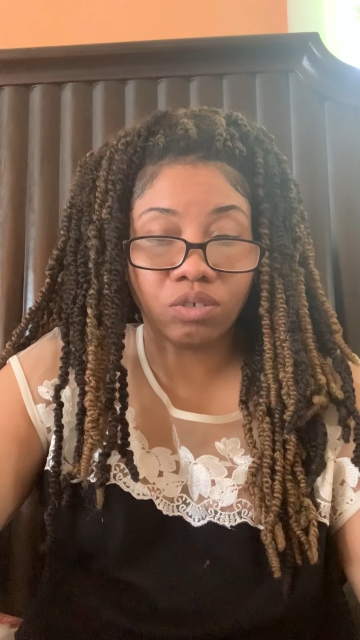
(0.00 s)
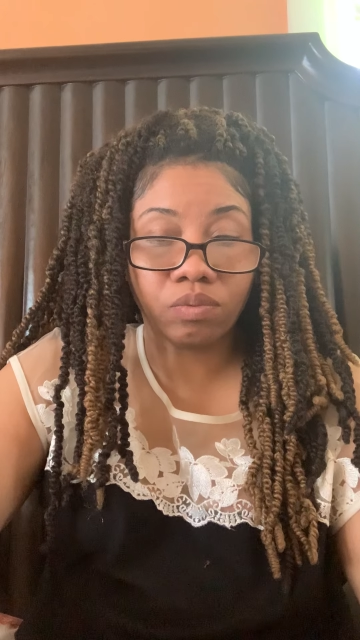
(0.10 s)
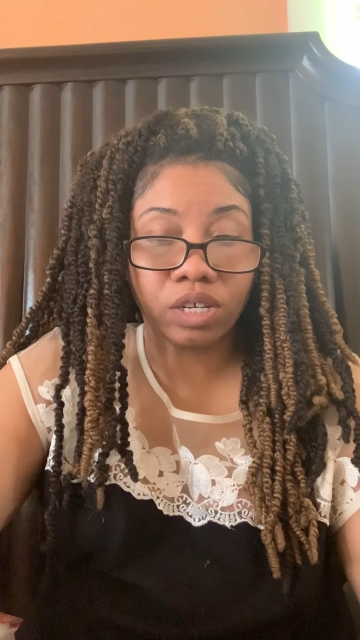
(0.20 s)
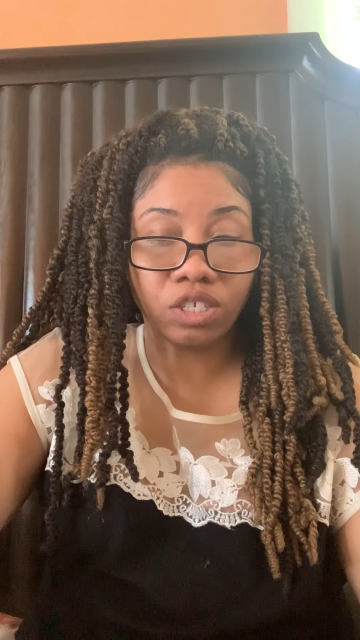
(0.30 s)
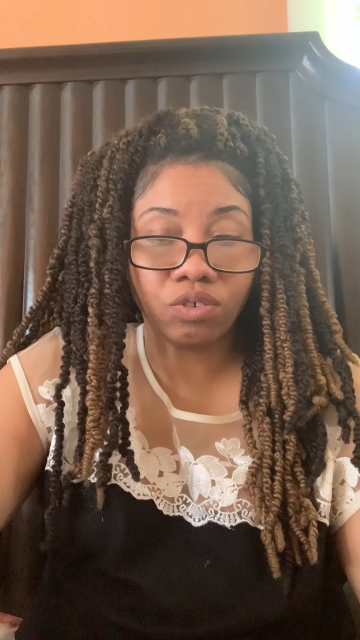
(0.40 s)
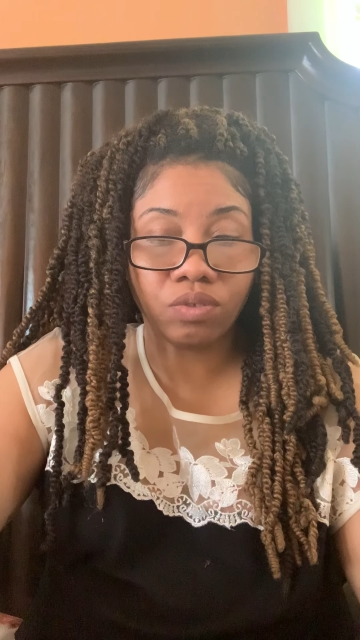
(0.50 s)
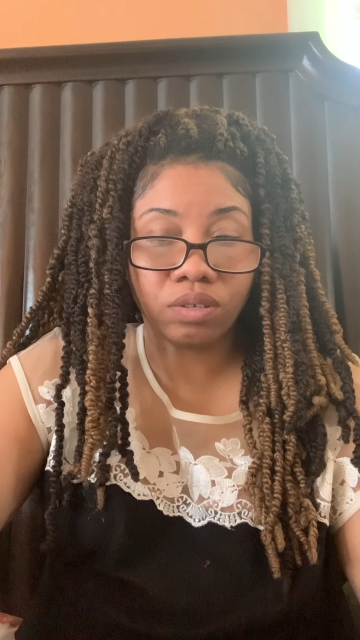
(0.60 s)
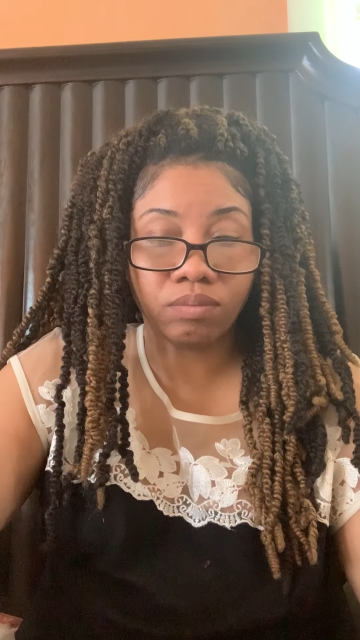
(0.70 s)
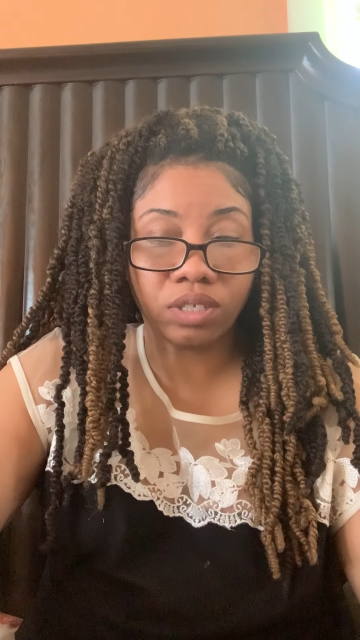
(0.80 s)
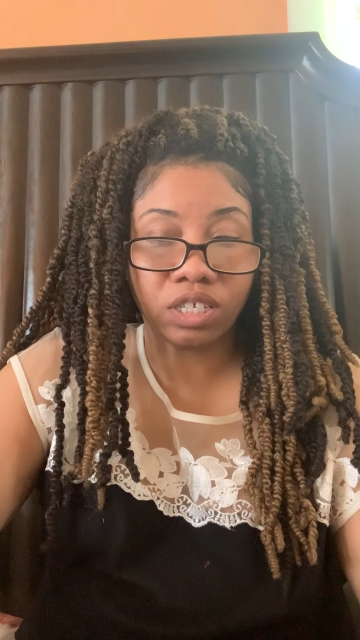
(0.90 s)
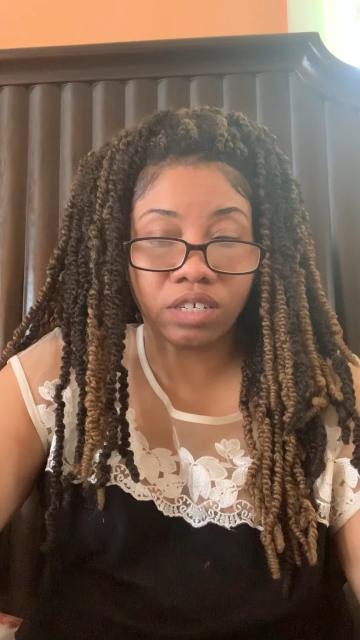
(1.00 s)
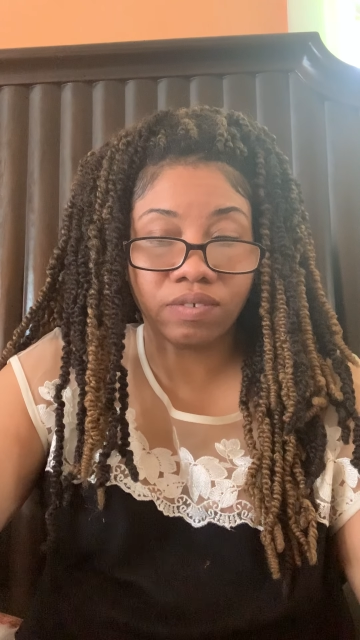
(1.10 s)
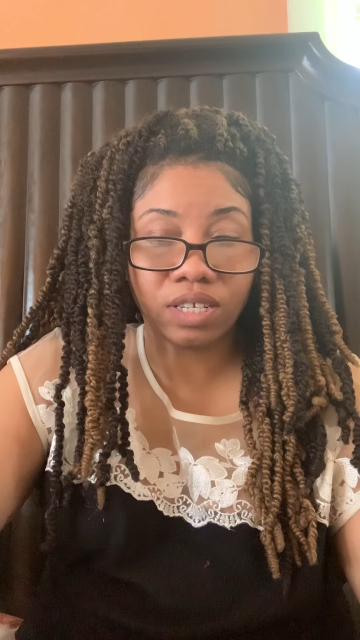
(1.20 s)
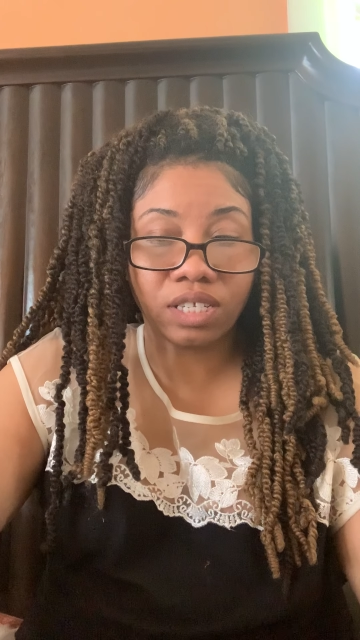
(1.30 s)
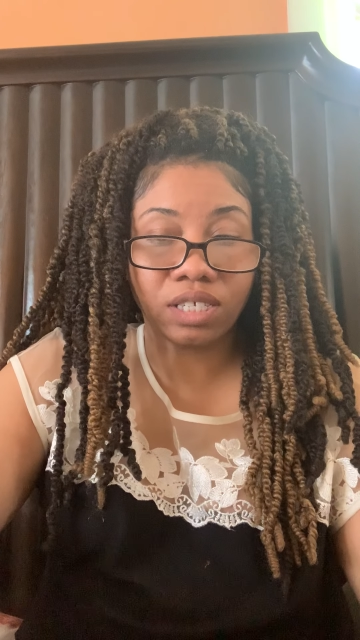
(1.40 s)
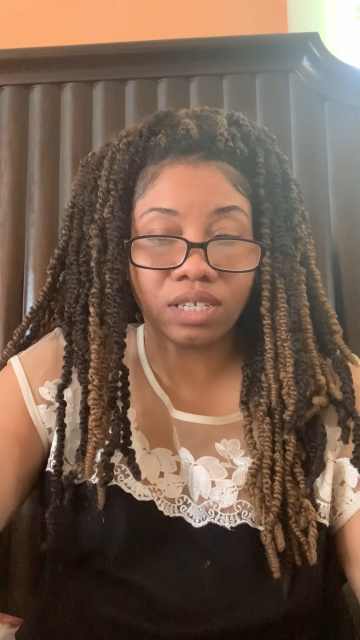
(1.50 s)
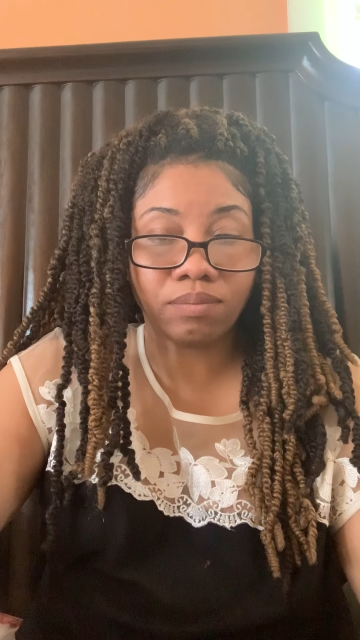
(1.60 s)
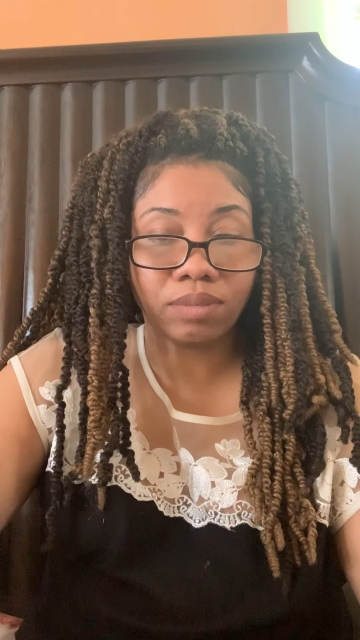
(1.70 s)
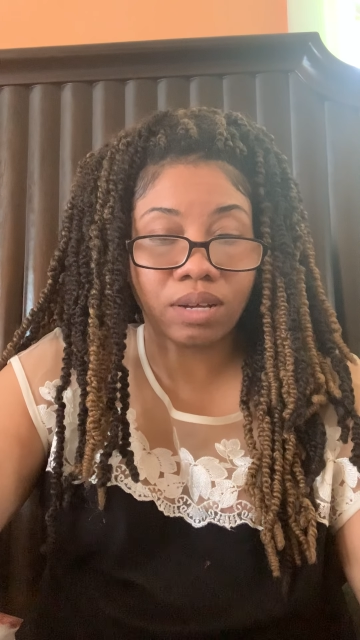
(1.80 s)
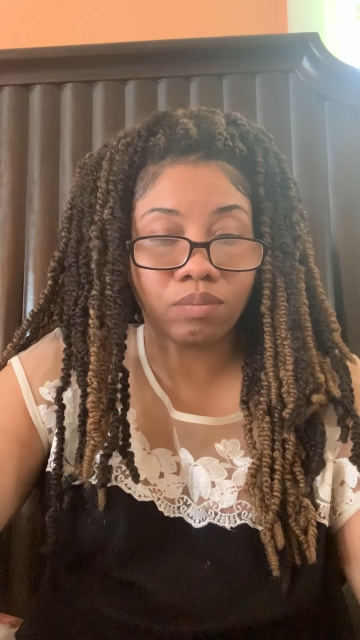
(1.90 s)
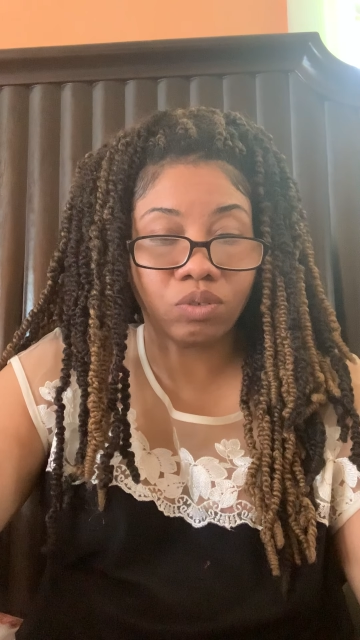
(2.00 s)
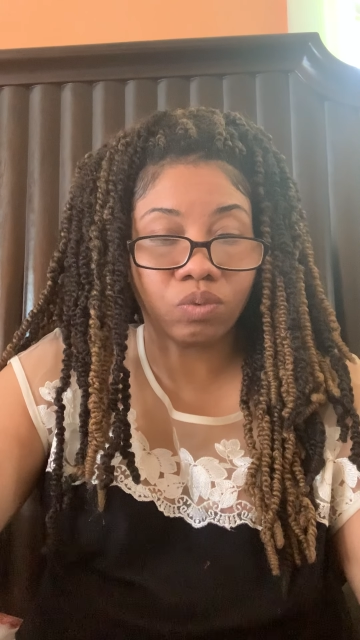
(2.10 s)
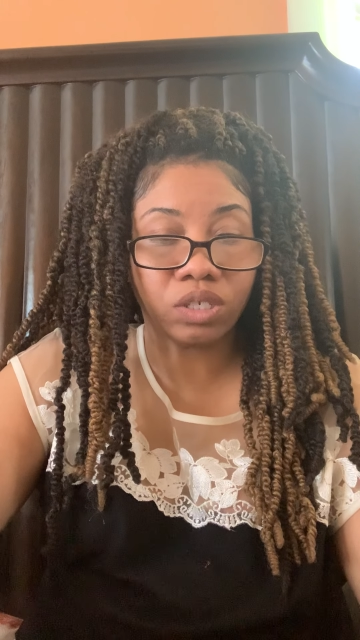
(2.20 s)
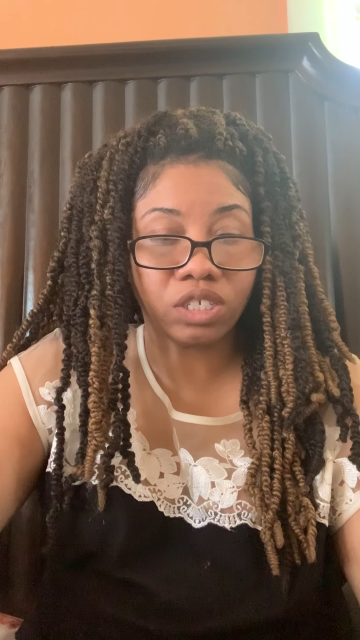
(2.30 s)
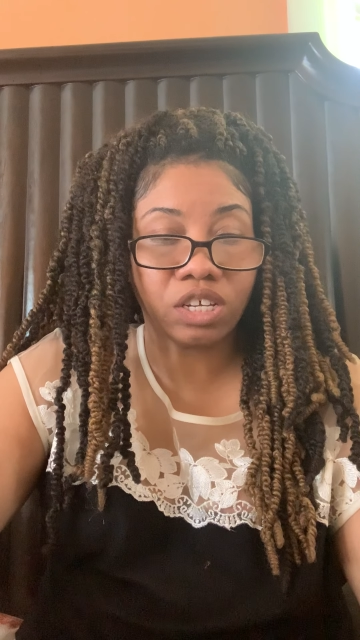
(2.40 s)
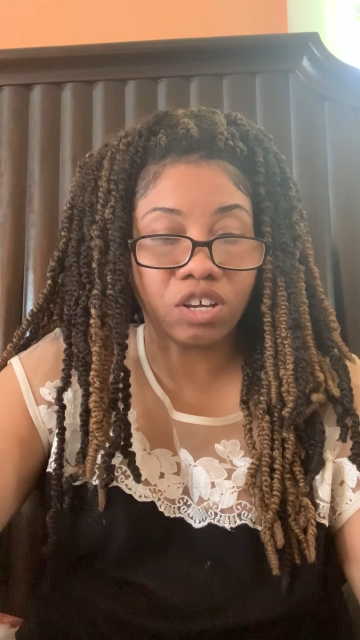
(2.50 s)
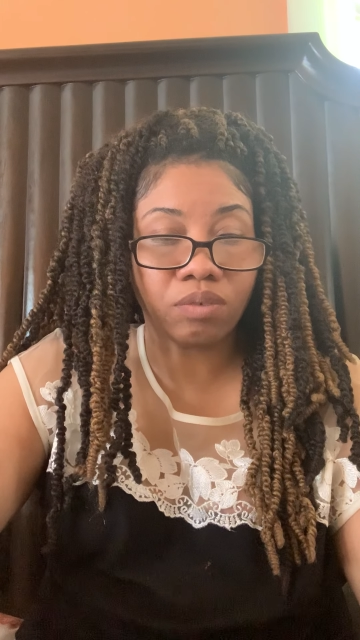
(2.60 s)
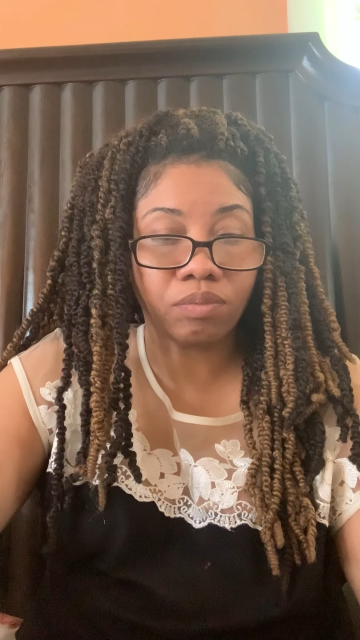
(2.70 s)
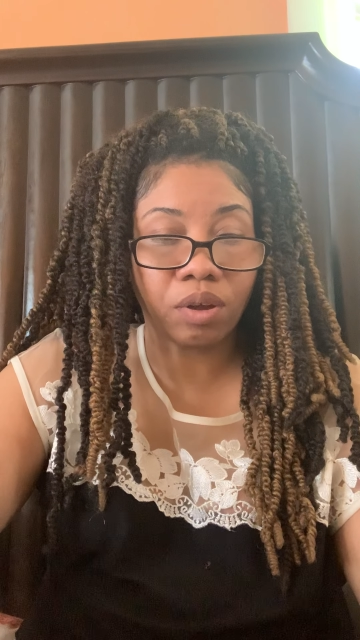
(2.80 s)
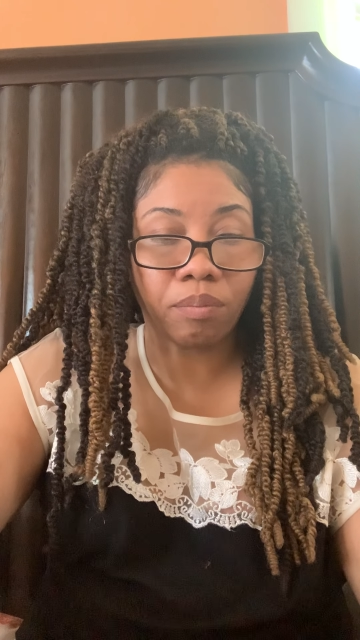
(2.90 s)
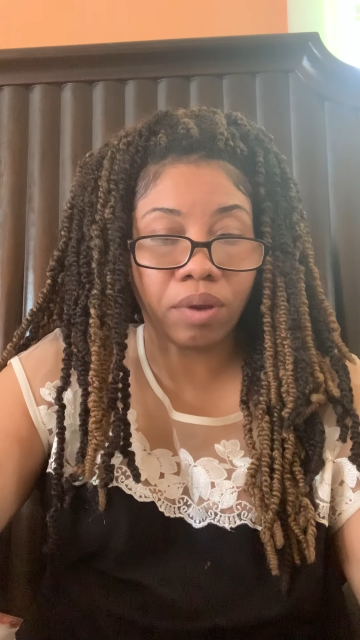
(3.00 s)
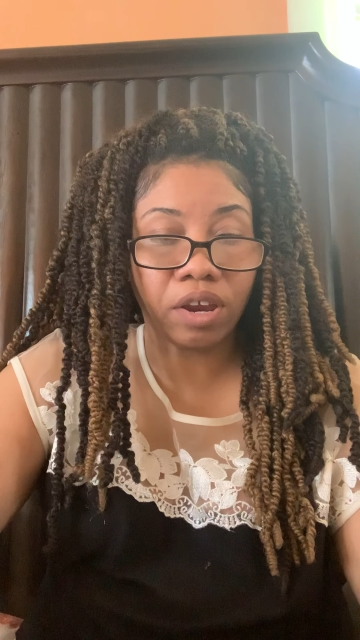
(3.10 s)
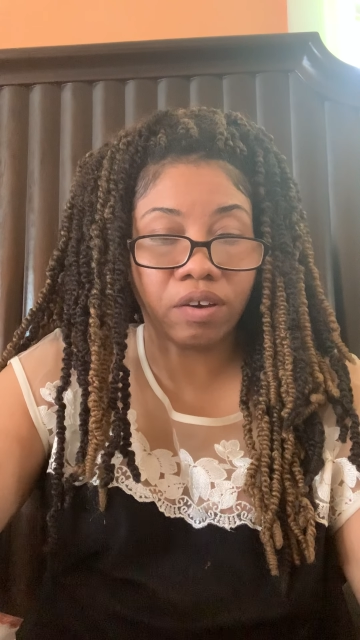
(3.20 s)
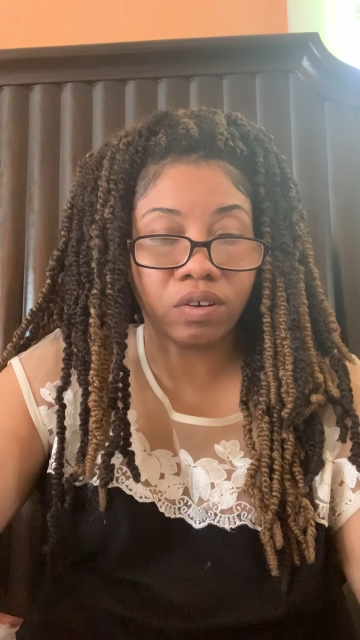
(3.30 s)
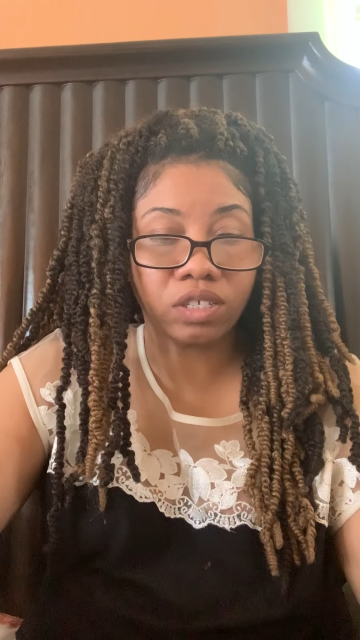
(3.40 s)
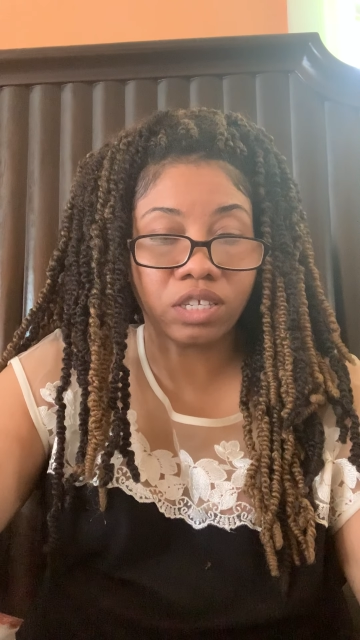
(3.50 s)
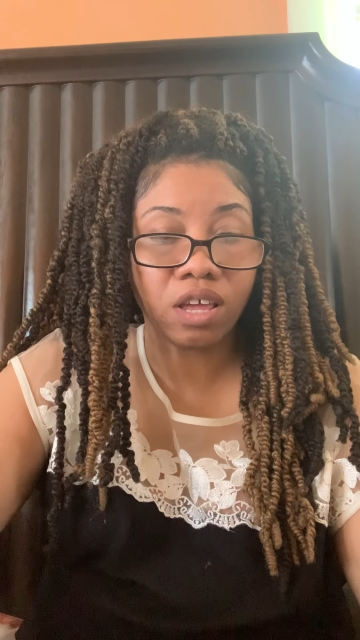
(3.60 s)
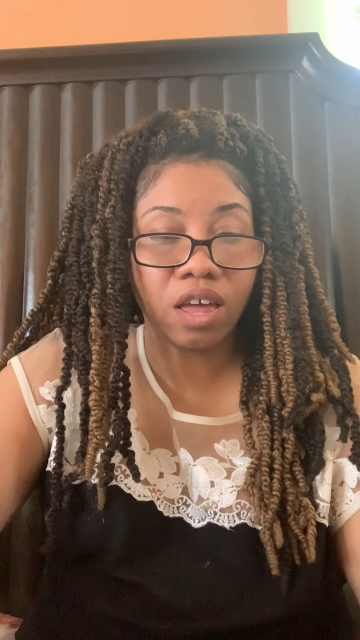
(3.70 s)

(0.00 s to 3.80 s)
to rescue themselves and sometimes want to help their parents